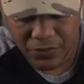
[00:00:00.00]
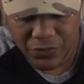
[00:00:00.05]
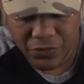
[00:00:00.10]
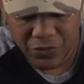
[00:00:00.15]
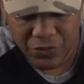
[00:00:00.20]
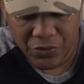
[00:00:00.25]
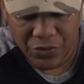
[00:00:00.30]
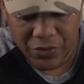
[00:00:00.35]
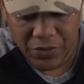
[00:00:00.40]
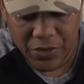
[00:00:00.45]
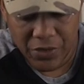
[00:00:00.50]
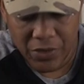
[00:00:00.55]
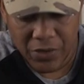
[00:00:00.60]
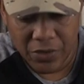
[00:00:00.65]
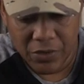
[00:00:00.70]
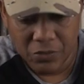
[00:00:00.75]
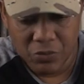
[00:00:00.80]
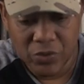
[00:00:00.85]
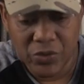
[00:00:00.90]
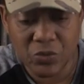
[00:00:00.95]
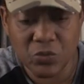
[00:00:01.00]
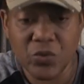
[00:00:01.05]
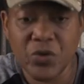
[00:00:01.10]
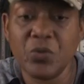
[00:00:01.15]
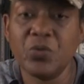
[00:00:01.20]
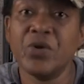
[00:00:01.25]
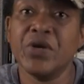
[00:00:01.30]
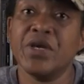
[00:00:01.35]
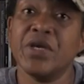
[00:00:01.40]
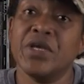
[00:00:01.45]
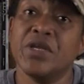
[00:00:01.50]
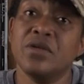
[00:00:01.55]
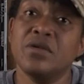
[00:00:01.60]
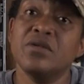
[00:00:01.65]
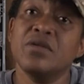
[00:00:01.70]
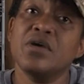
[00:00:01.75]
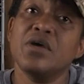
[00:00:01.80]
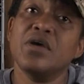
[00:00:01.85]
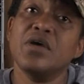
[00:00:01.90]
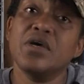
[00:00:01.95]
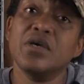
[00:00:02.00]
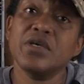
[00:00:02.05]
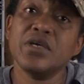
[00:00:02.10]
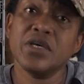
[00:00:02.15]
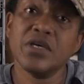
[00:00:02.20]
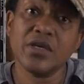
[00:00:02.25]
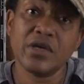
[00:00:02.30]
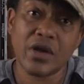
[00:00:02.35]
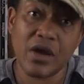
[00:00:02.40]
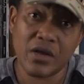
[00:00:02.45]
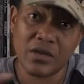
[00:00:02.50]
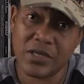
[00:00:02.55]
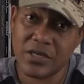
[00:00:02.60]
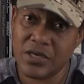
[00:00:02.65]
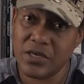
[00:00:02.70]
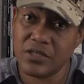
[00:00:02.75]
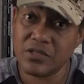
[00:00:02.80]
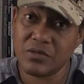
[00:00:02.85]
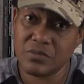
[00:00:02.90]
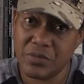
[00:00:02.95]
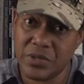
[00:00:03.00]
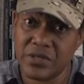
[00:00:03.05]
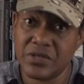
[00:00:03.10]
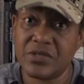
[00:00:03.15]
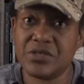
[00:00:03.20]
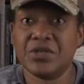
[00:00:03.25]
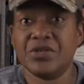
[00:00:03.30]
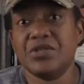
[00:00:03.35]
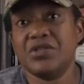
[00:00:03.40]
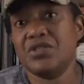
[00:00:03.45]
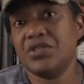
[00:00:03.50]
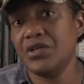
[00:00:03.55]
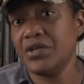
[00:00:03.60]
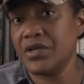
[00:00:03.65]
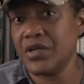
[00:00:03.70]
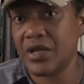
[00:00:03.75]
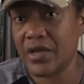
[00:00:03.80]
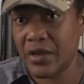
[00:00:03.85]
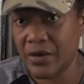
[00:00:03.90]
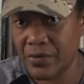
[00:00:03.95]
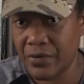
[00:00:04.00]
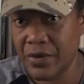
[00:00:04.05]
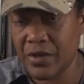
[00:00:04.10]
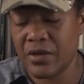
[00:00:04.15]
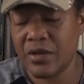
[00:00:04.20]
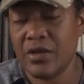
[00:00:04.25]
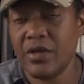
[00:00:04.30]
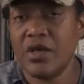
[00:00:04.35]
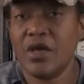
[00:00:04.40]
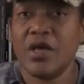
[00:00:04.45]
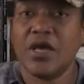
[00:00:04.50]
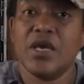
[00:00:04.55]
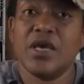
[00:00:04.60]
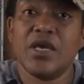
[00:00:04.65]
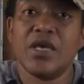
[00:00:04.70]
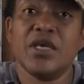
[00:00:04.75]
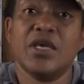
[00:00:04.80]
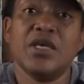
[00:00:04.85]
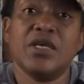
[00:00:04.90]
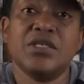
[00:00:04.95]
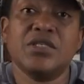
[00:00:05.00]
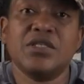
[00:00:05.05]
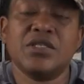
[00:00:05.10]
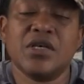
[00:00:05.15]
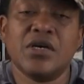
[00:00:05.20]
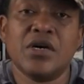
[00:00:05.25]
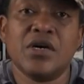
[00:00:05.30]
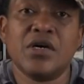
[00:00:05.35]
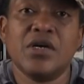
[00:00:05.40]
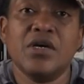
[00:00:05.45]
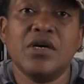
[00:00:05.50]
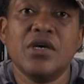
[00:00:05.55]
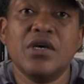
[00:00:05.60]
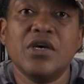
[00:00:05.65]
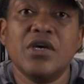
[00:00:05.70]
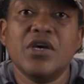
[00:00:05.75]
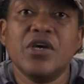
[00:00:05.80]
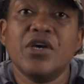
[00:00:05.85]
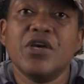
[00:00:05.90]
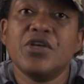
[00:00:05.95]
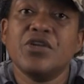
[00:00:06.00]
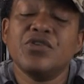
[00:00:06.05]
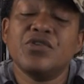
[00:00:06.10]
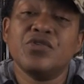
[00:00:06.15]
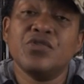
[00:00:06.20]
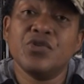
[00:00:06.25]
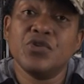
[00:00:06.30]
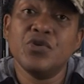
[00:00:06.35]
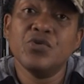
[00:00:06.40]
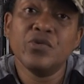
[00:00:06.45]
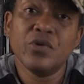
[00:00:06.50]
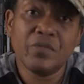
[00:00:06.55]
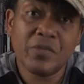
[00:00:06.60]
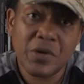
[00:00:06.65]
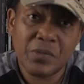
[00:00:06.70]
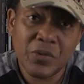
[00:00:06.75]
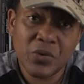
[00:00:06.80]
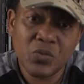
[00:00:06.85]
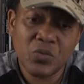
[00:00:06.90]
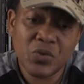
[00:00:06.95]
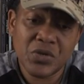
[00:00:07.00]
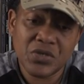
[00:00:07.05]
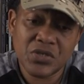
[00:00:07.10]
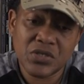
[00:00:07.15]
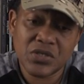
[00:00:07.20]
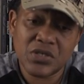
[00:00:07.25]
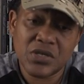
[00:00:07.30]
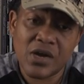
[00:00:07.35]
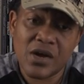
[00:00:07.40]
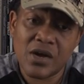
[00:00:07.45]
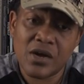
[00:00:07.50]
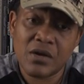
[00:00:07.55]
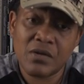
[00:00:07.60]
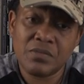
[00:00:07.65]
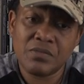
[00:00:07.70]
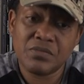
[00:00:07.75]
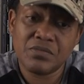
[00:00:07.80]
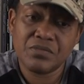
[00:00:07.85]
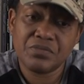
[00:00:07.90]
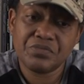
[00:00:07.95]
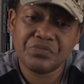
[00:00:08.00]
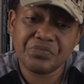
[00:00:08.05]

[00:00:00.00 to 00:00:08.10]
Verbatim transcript: during when we were in King Khalid's Military City area is, do you remember when Saddam